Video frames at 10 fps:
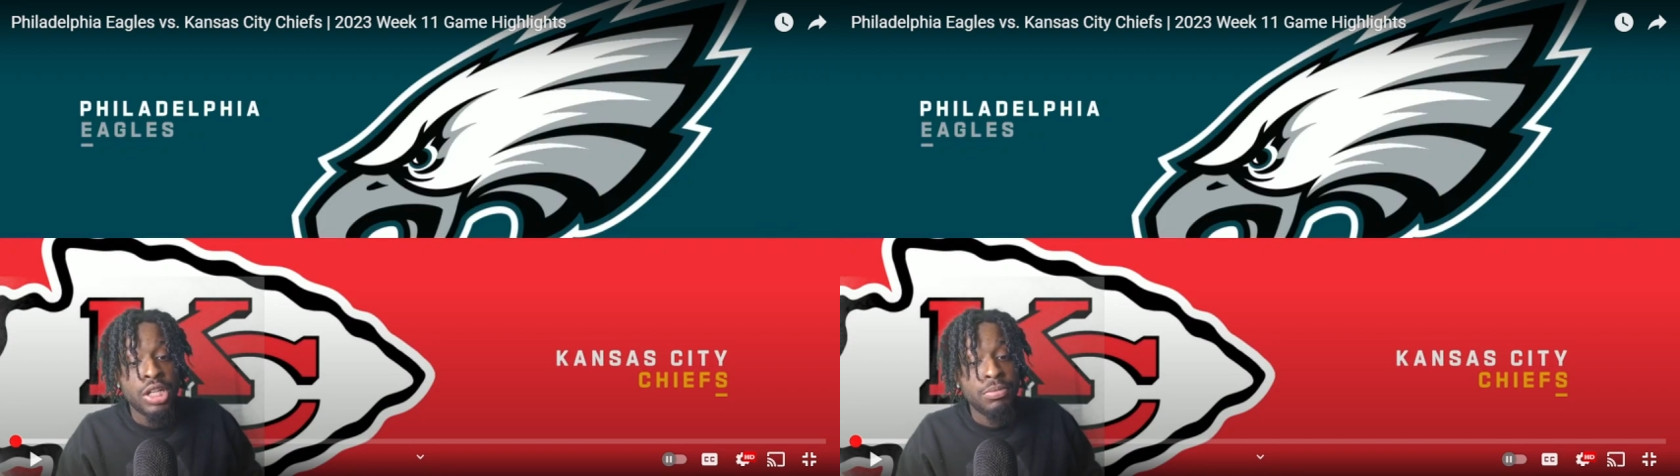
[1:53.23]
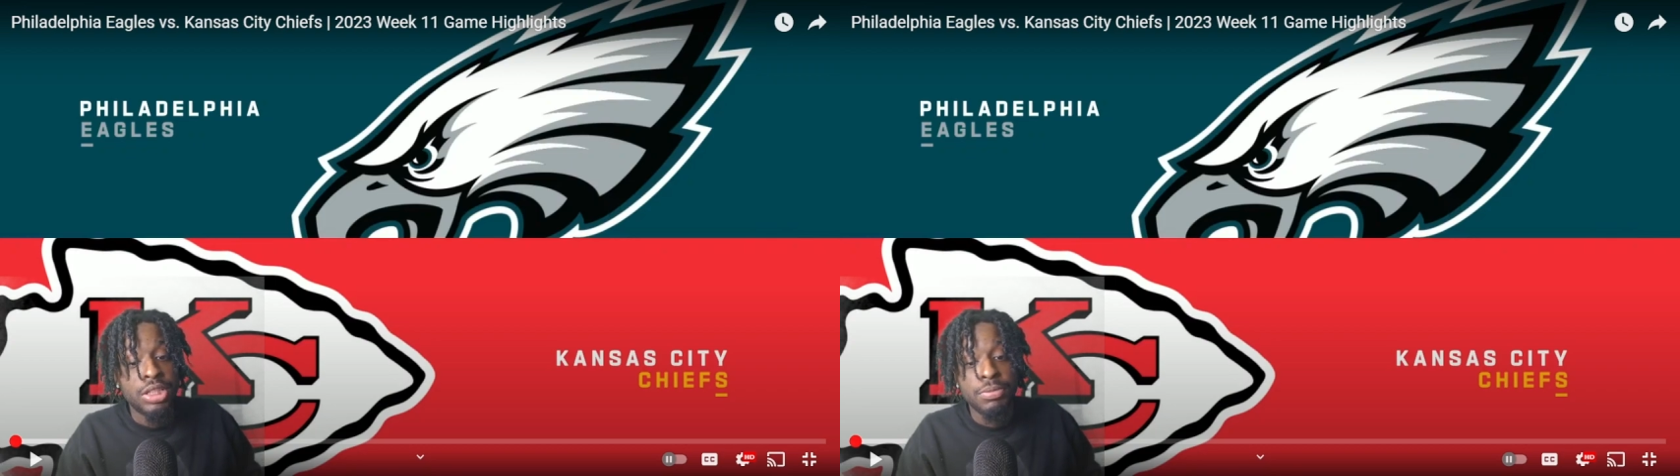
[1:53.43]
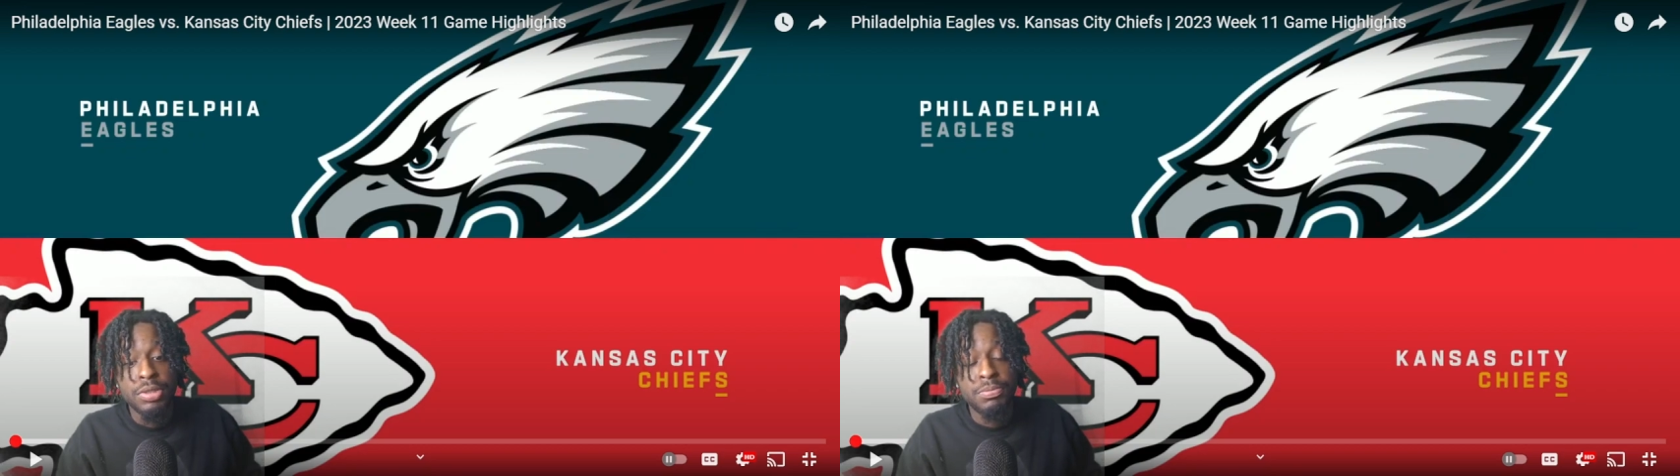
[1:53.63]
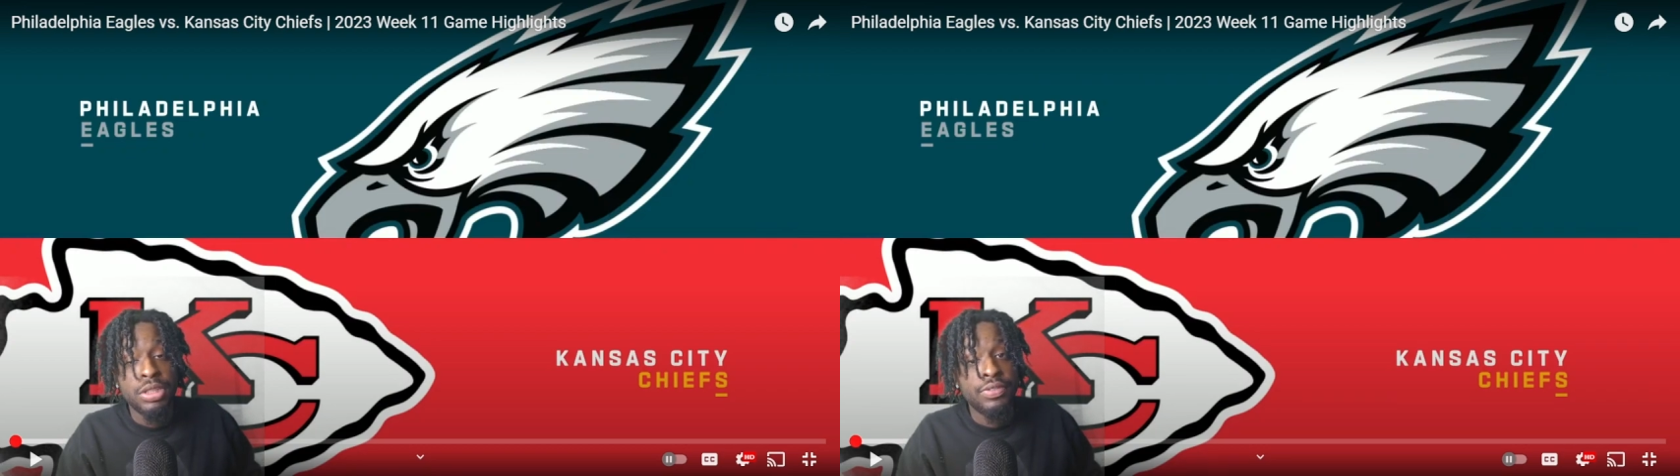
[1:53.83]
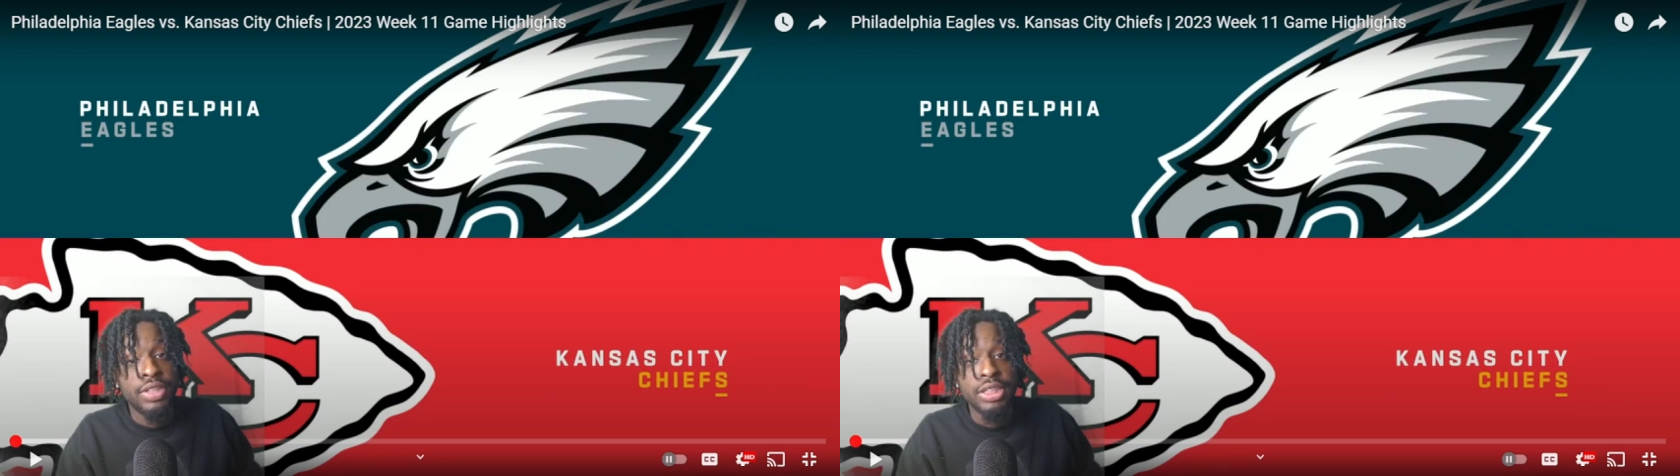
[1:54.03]
I'm gonna keep it a
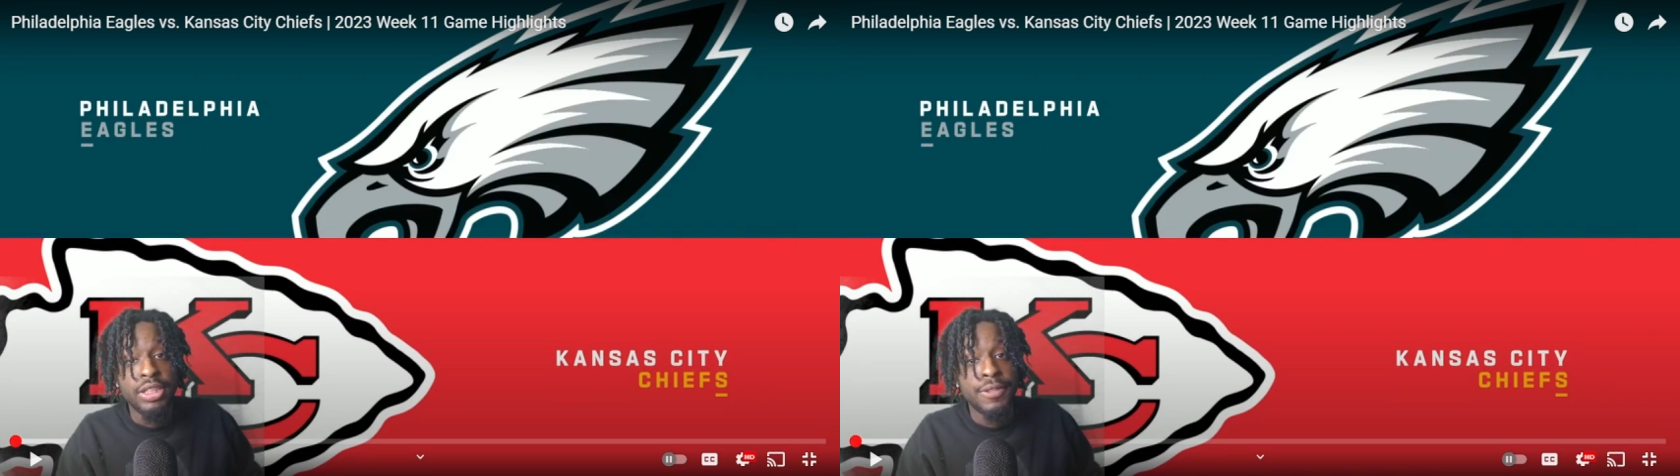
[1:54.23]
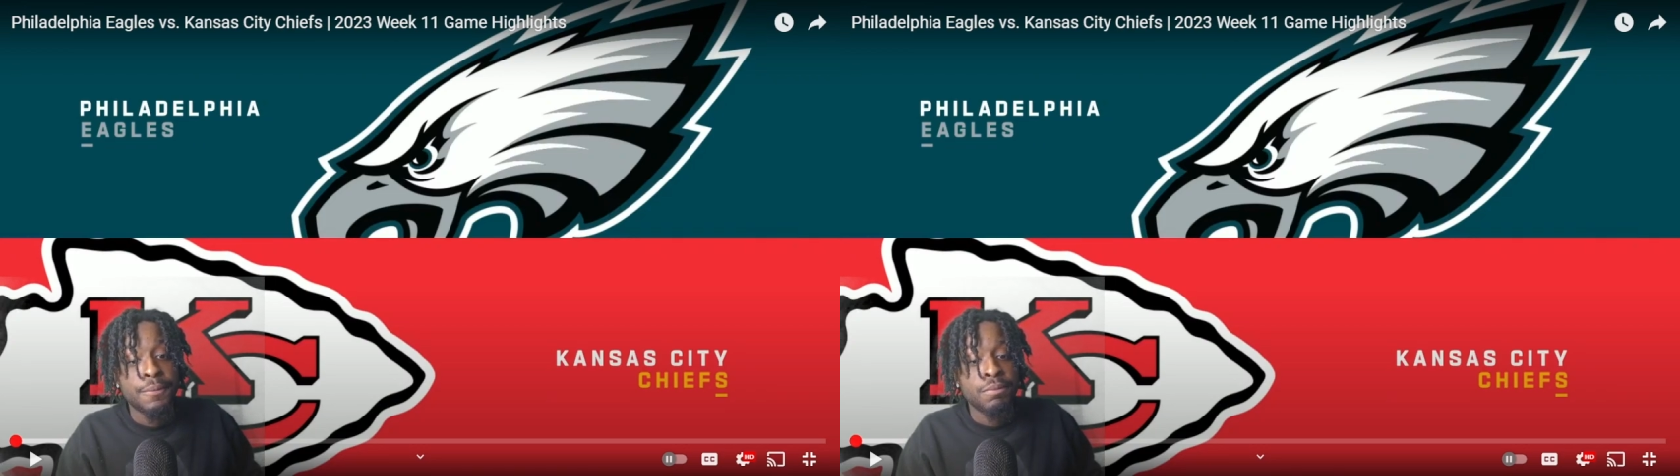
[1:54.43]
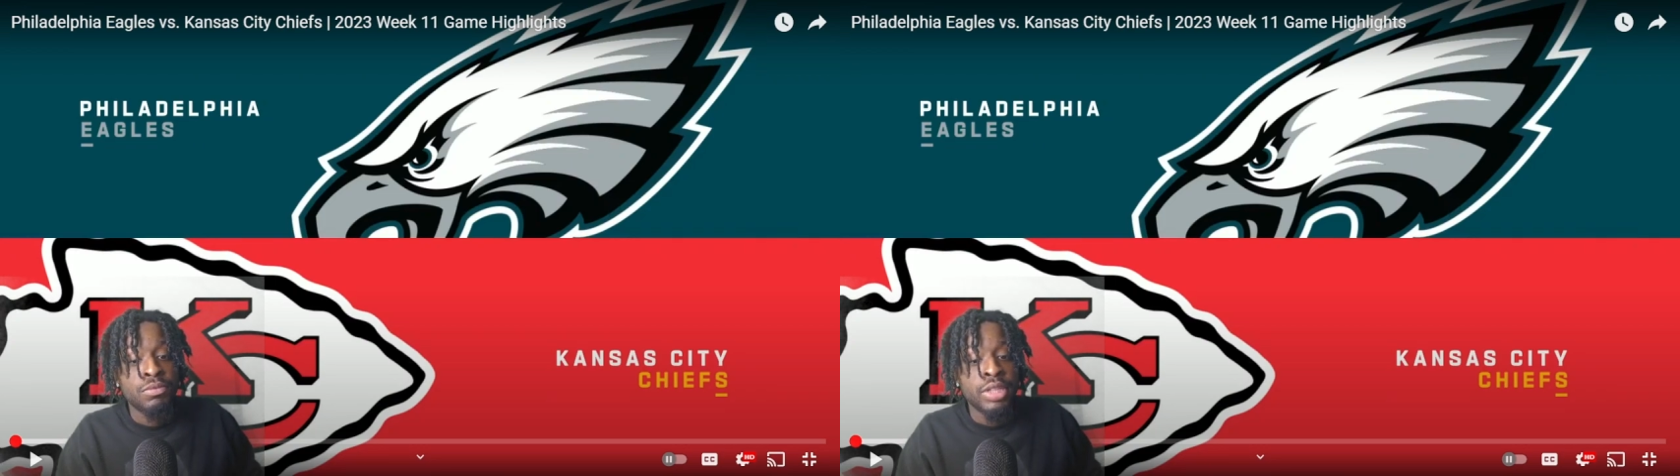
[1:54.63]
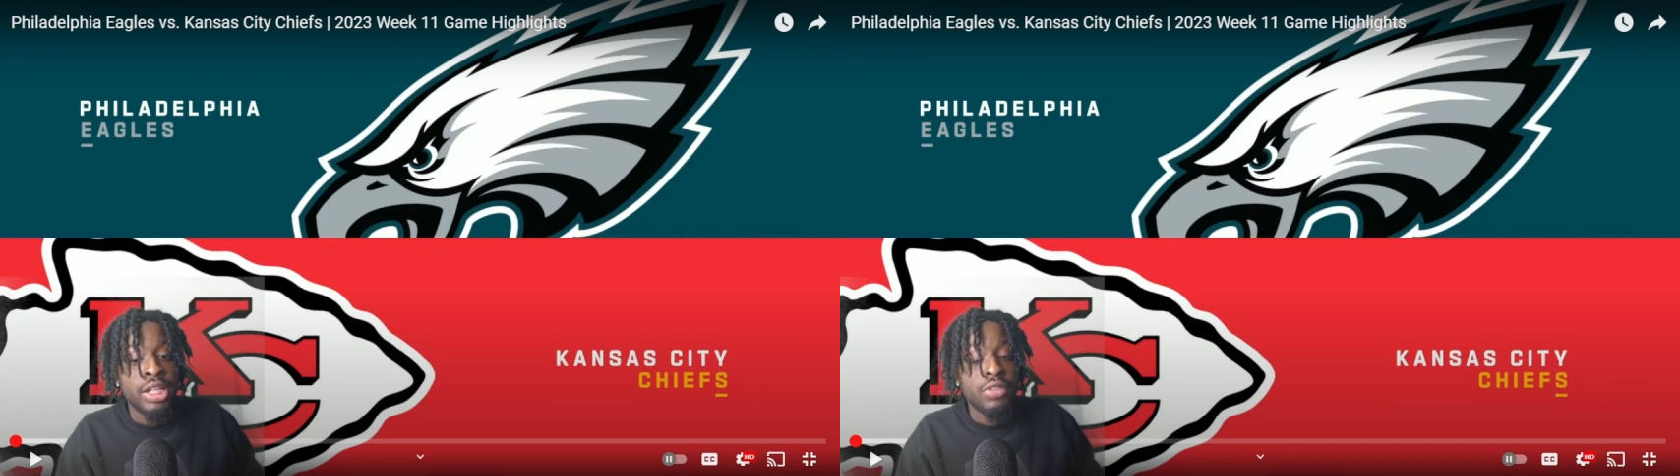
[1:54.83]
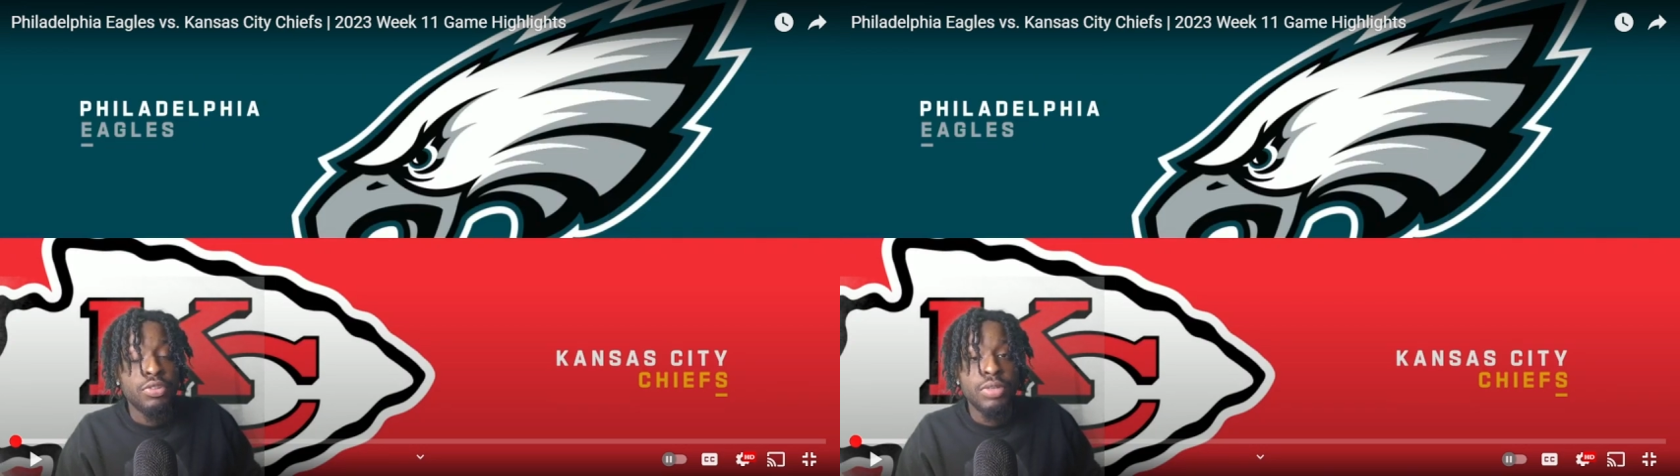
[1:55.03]
buck fifty. And if you're